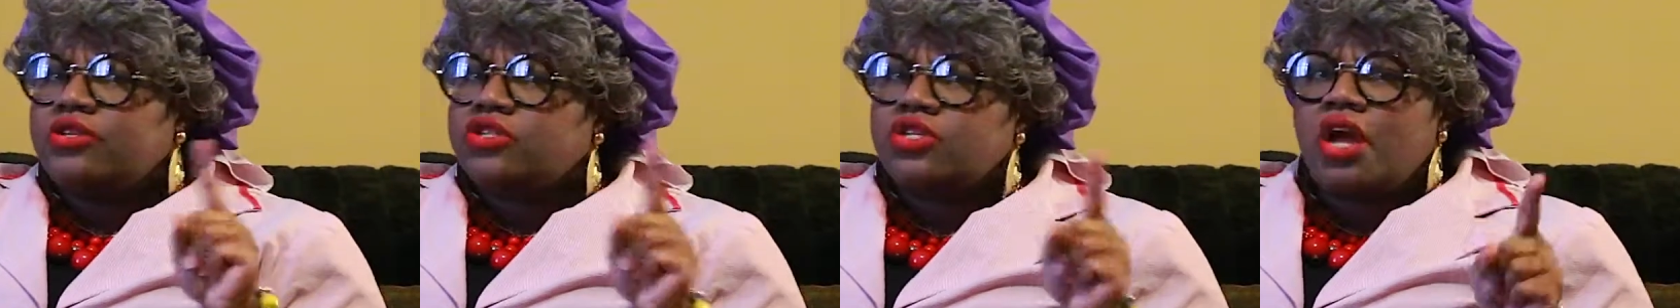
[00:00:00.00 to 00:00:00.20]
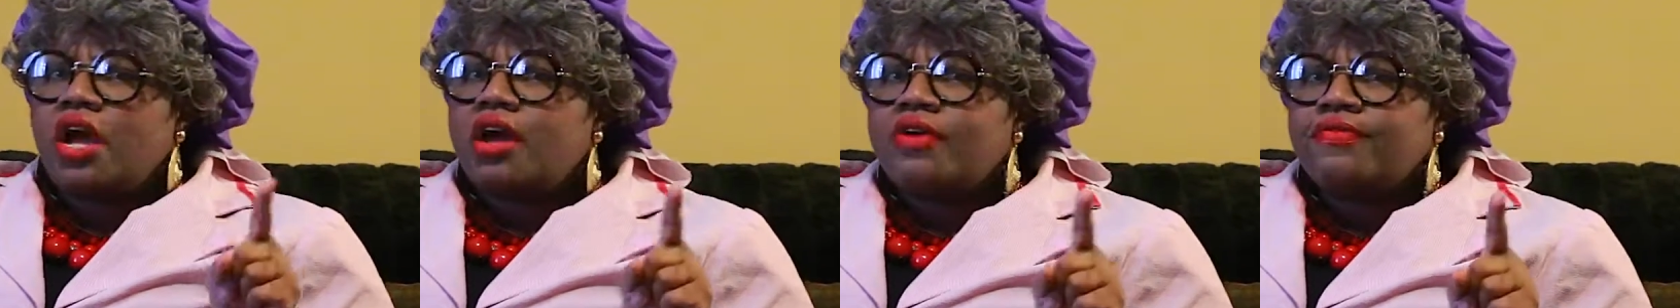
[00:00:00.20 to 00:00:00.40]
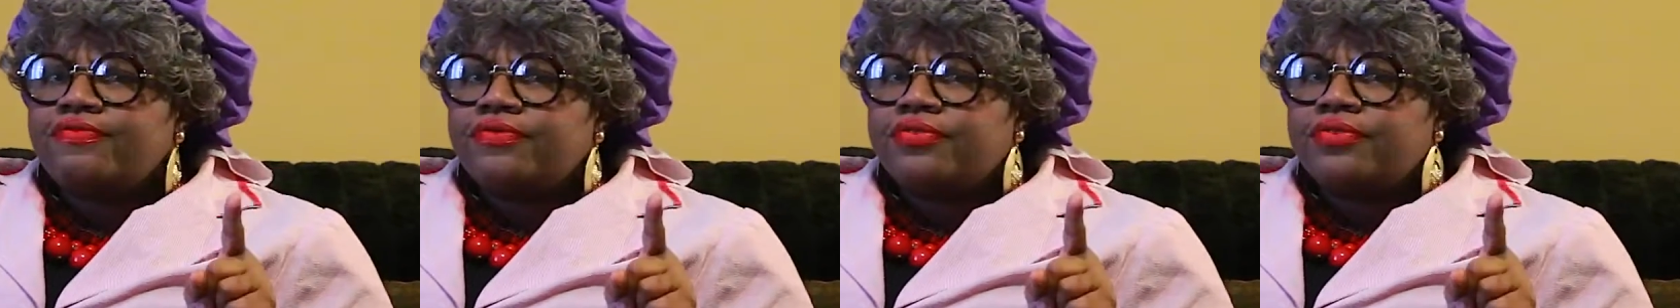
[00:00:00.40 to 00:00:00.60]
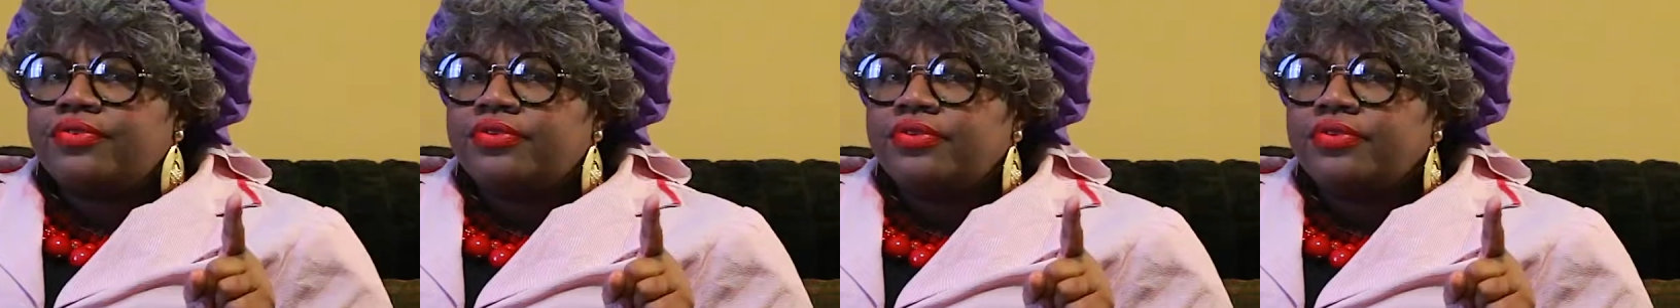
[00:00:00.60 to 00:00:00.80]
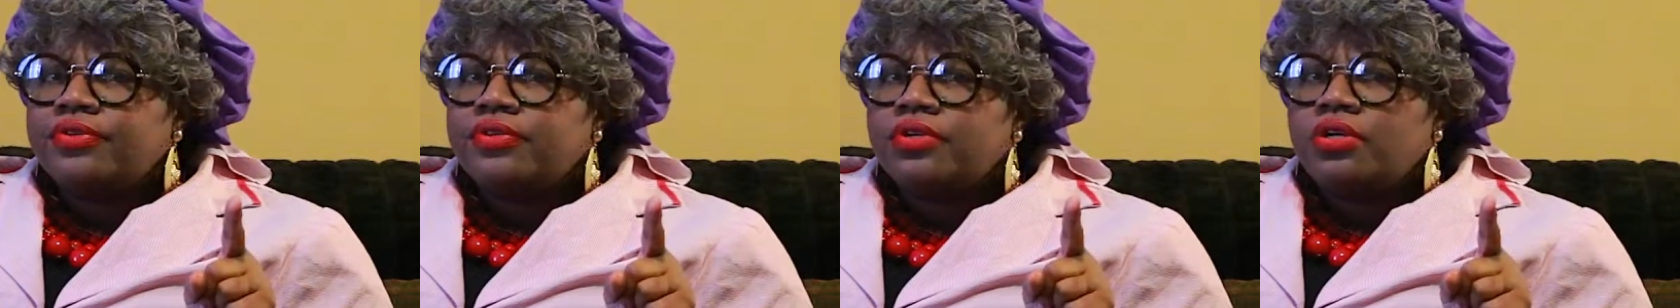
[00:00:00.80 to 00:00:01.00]
stuff.
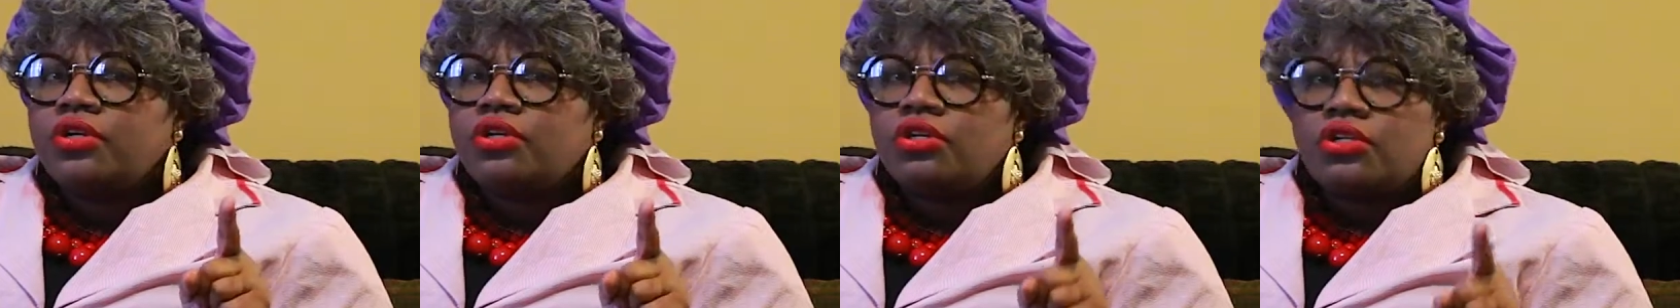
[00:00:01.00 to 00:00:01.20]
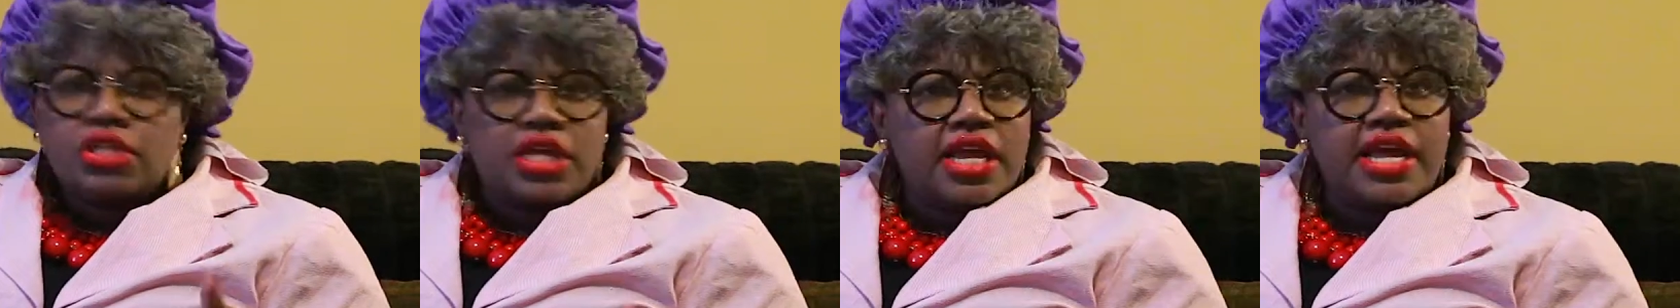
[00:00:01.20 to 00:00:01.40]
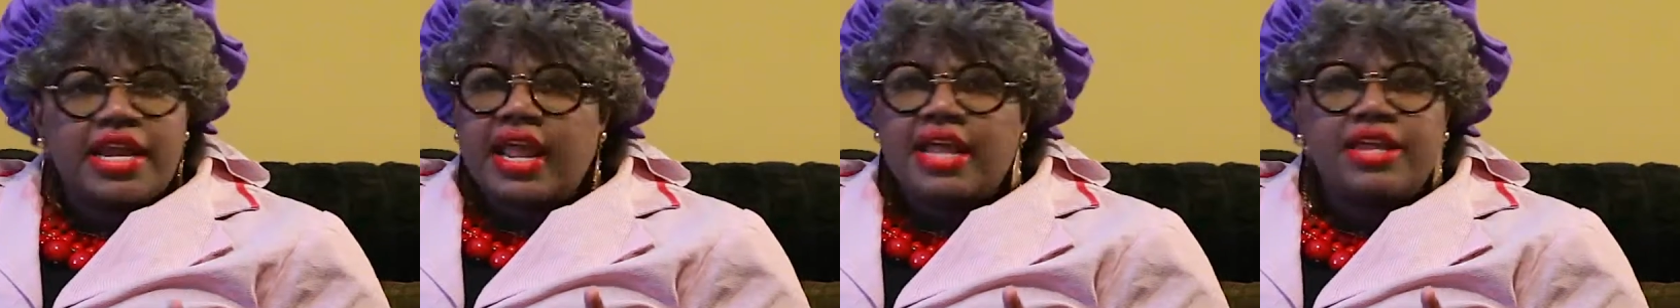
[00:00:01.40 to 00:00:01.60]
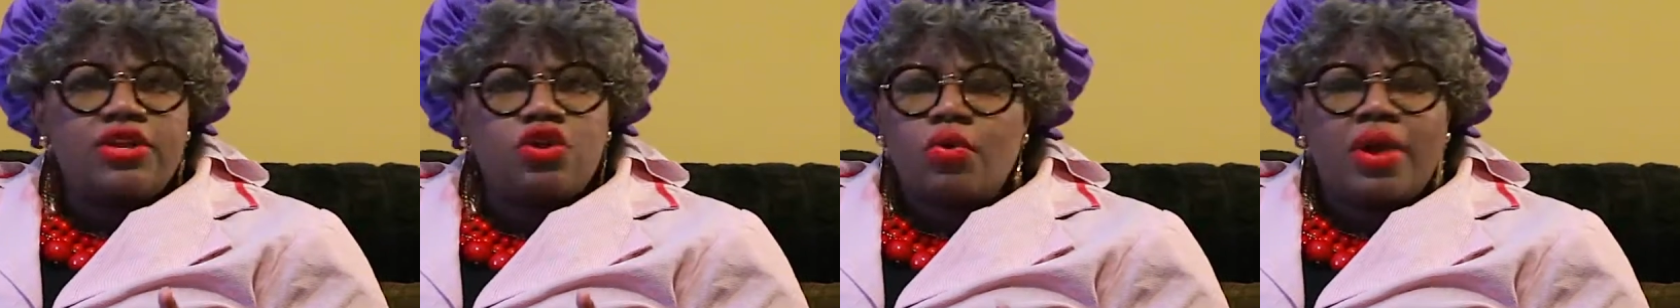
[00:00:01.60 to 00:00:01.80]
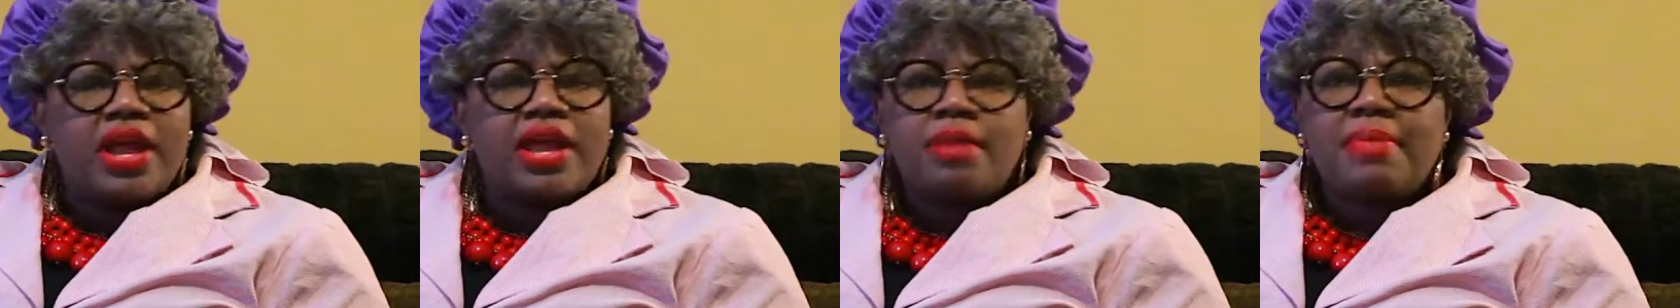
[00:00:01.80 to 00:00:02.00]
You
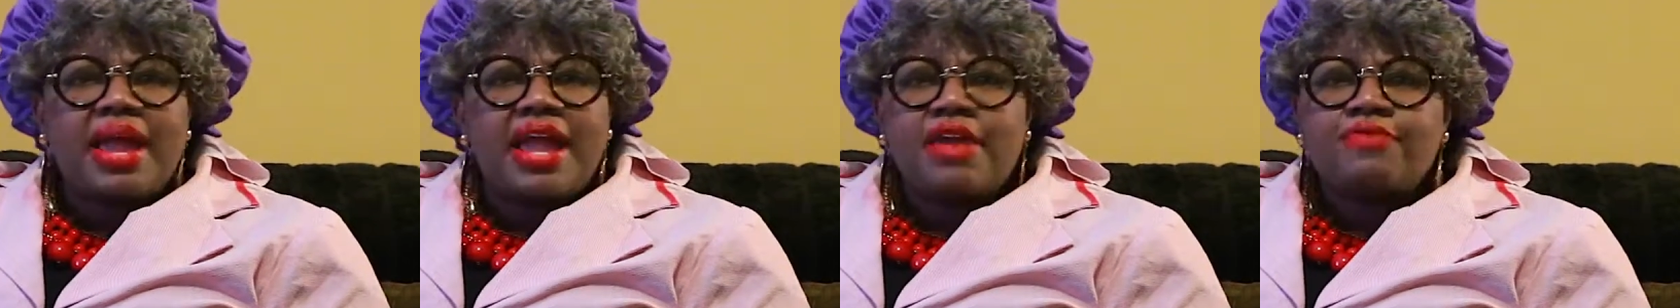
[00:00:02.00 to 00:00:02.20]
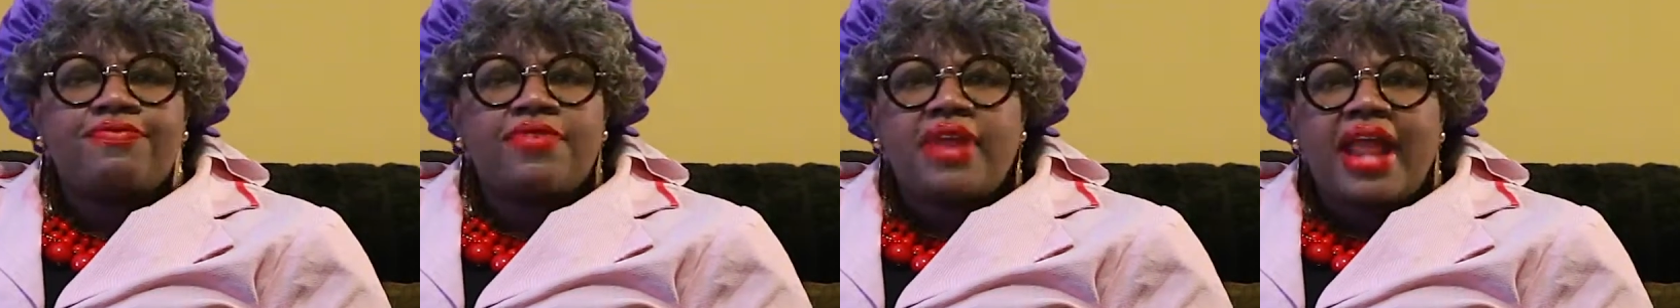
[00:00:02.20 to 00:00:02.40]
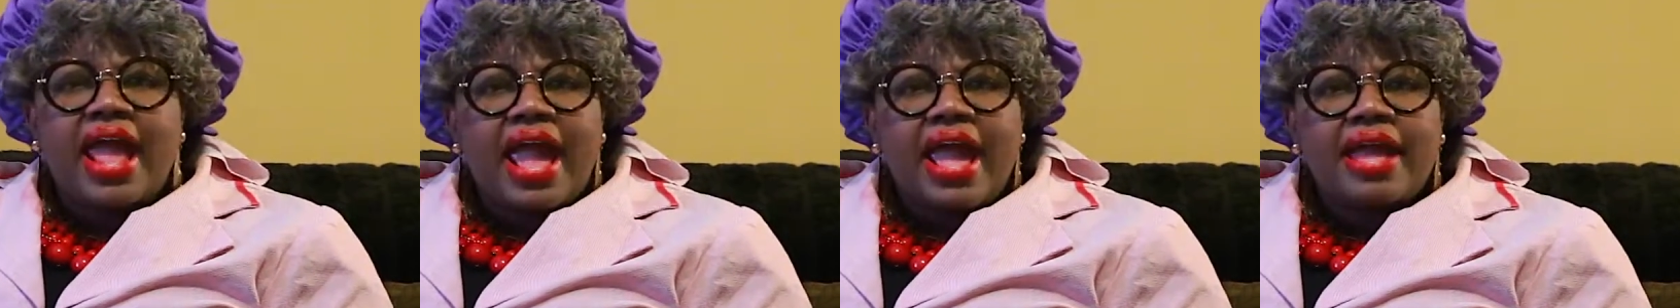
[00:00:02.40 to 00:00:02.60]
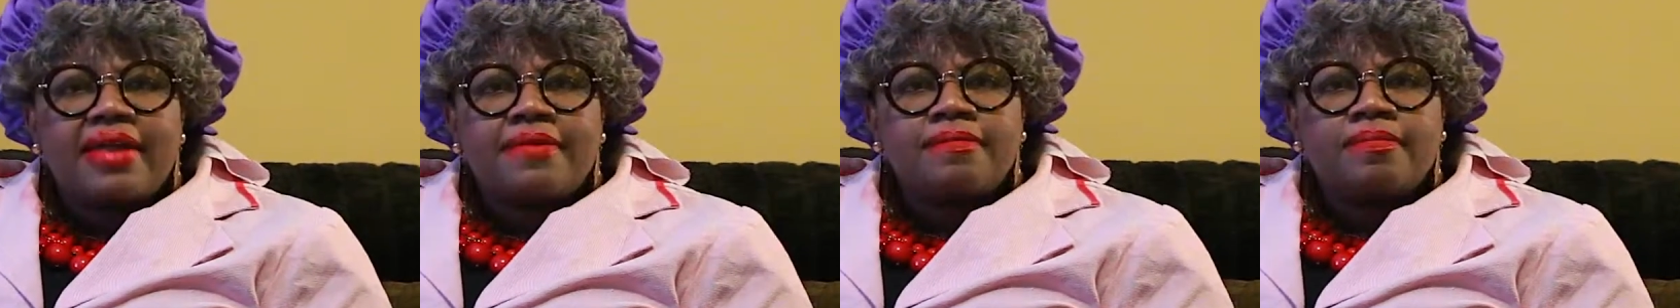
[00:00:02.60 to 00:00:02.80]
ain't made for that.